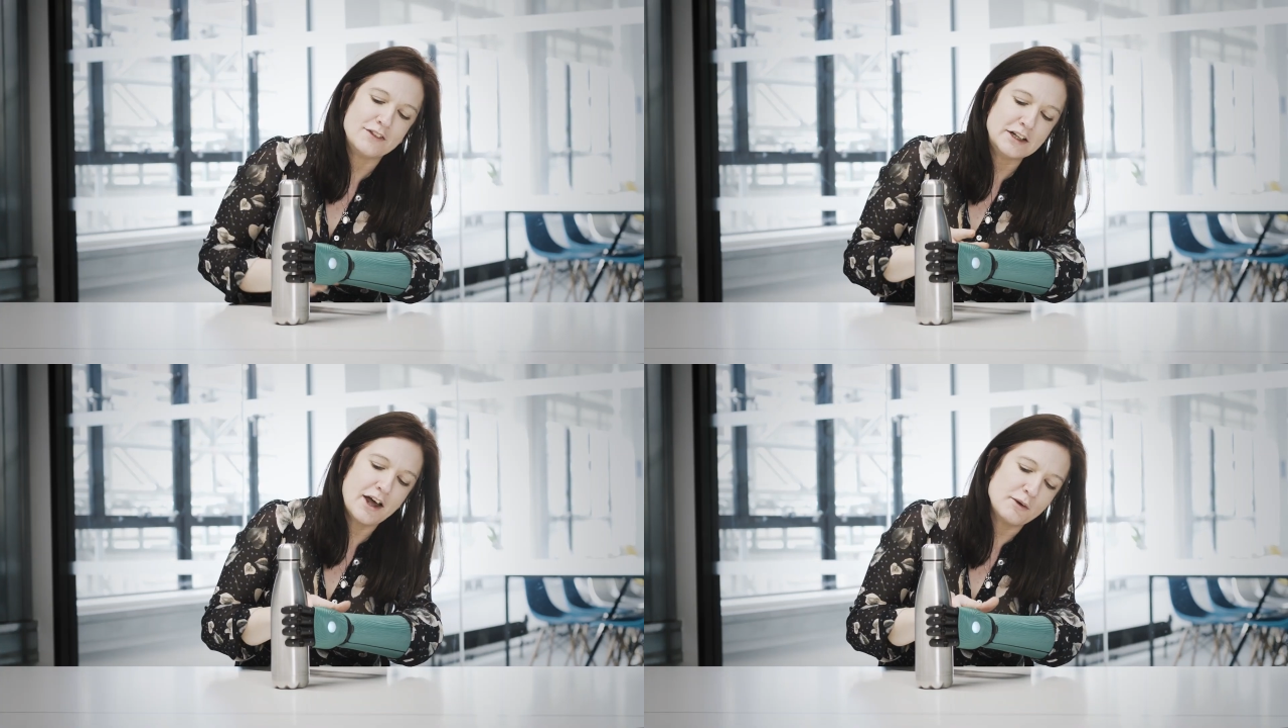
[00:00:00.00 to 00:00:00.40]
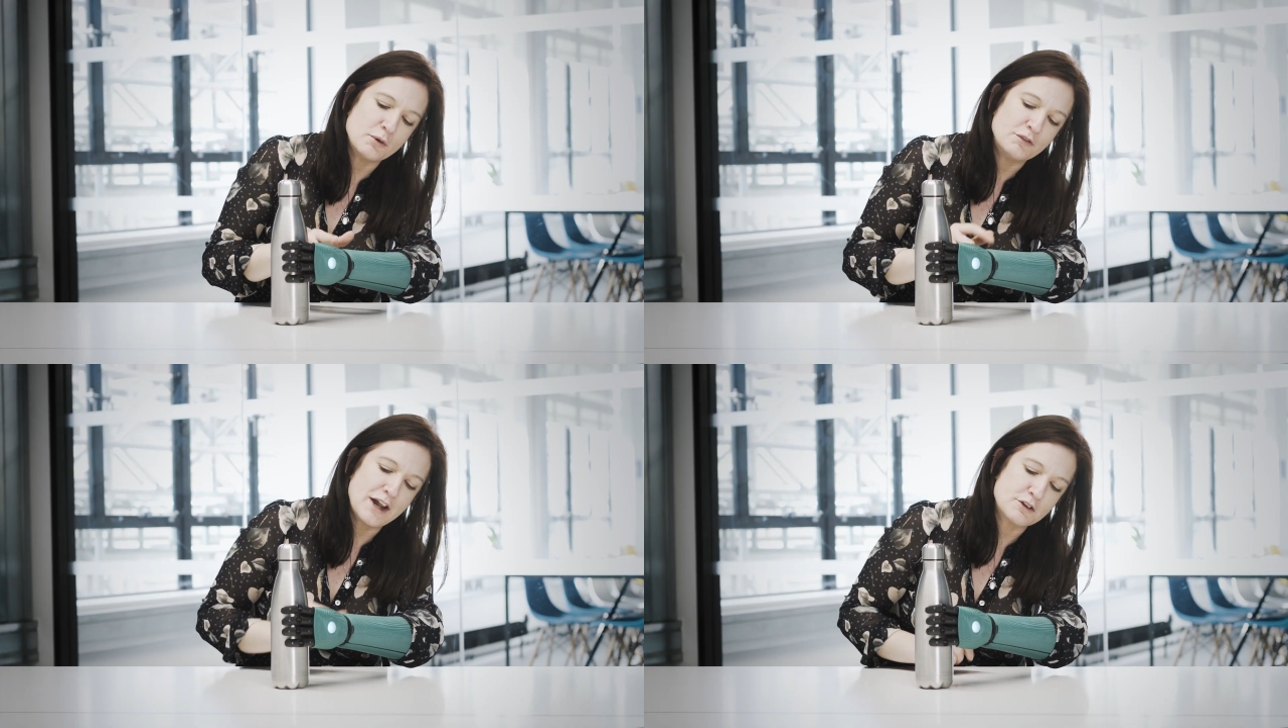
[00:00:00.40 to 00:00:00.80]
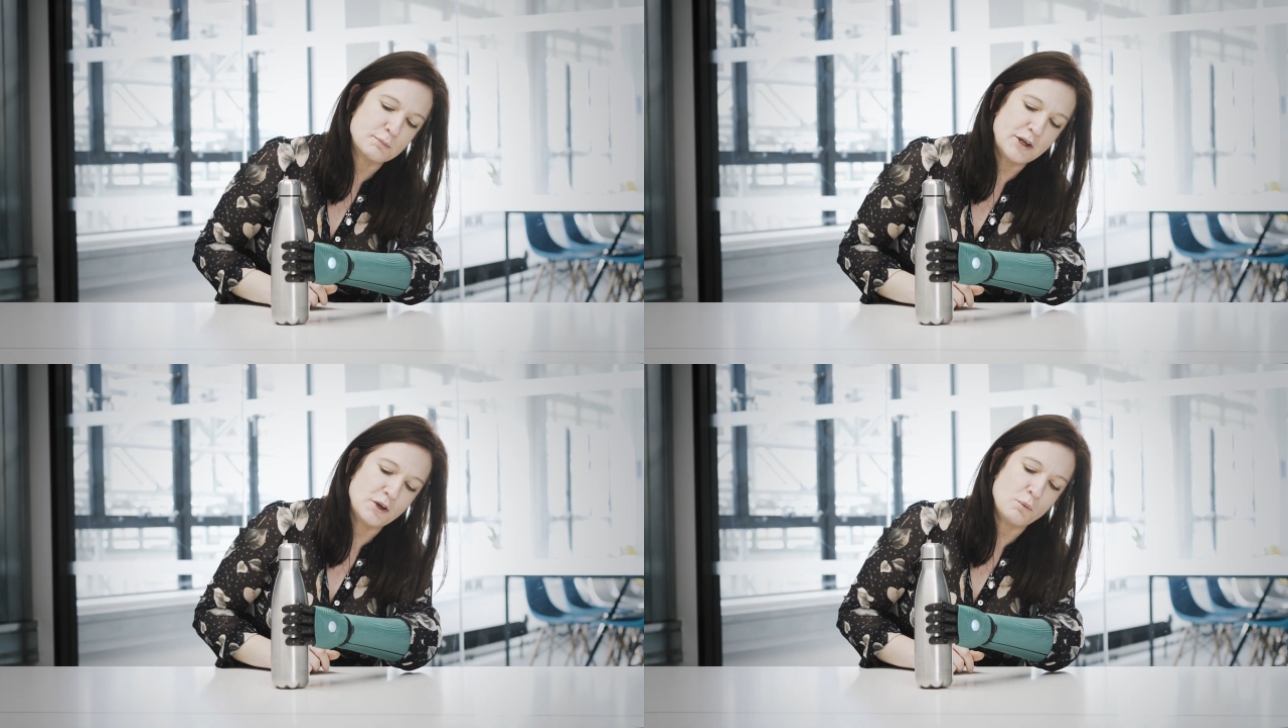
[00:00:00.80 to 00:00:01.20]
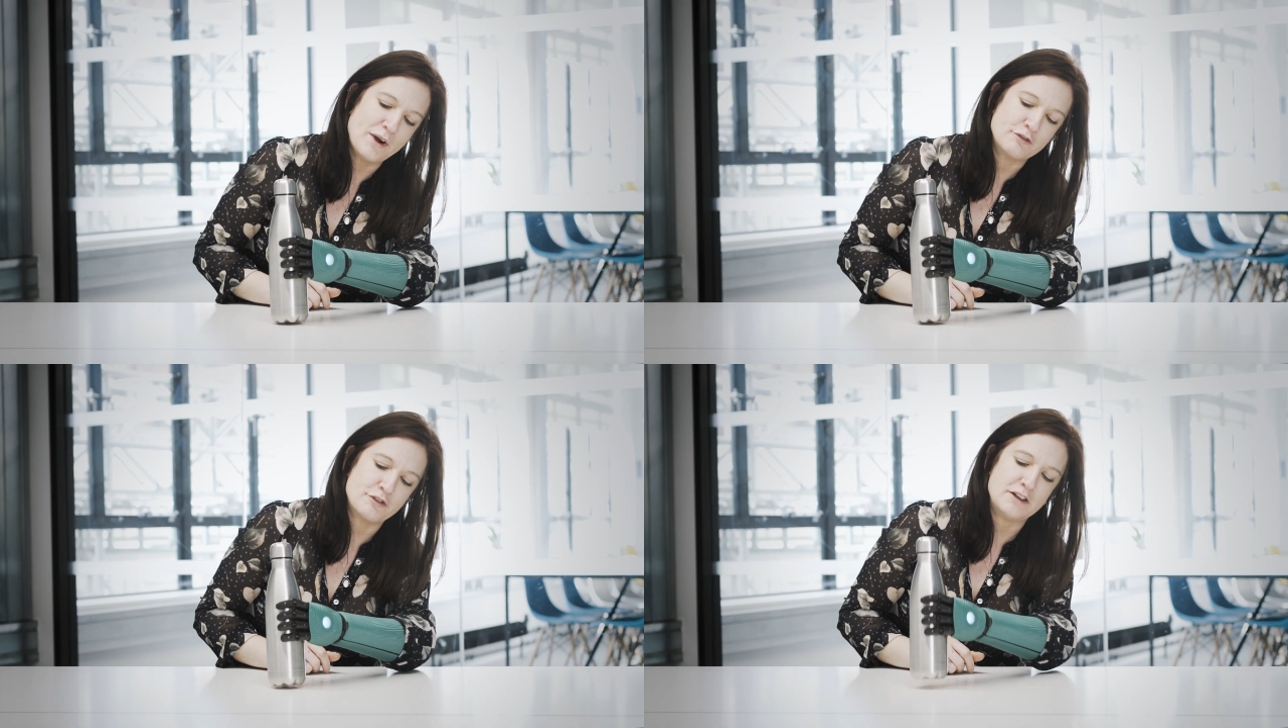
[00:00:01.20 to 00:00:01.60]
and the light will flash blue
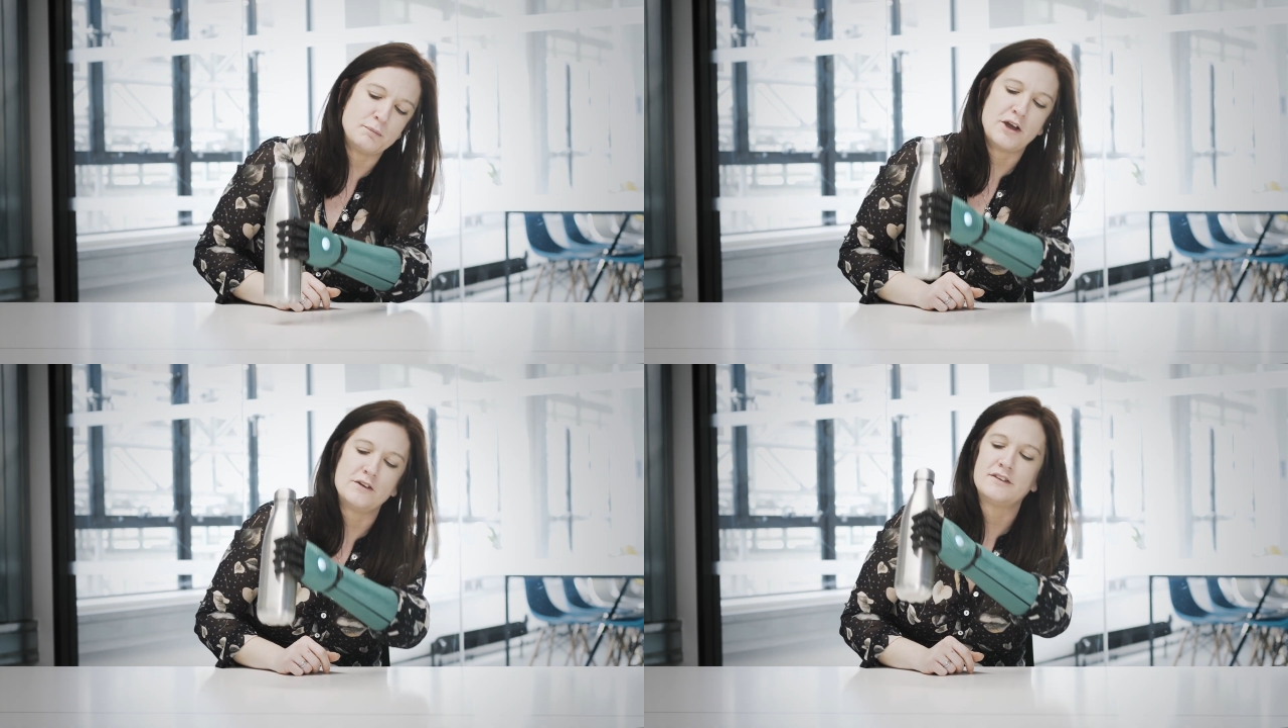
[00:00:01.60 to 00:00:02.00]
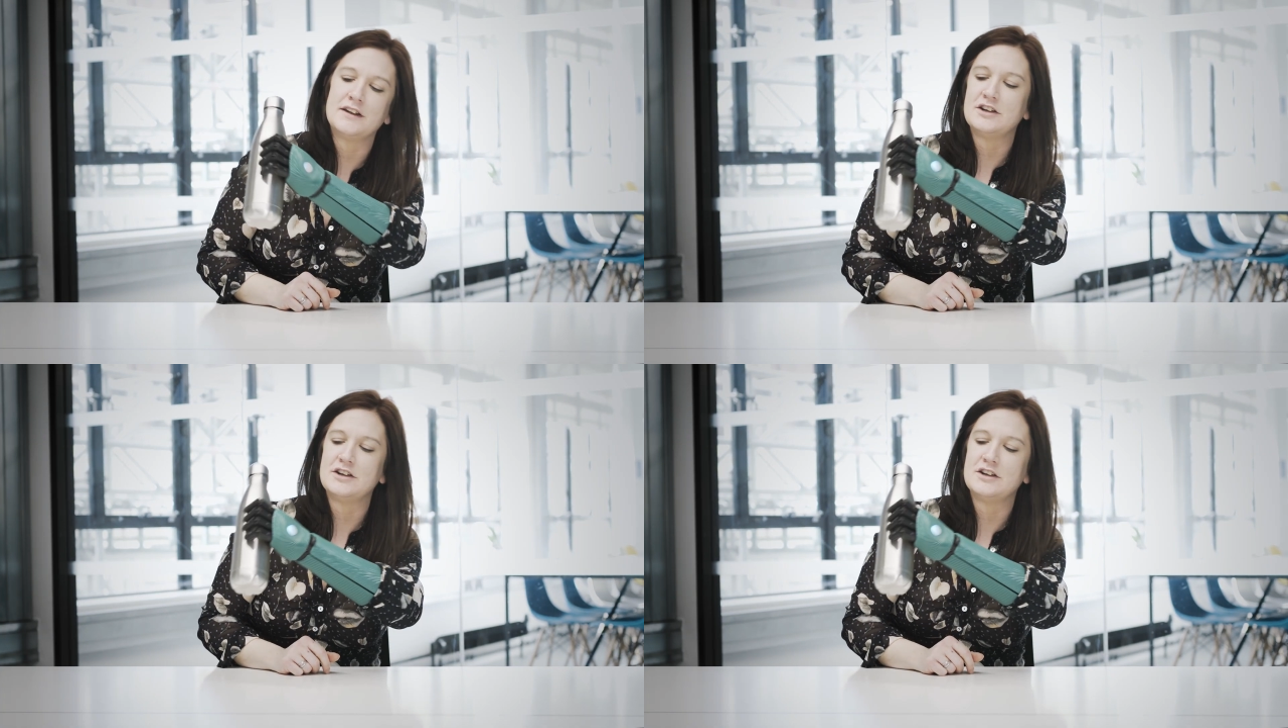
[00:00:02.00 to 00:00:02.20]
when freeze mode is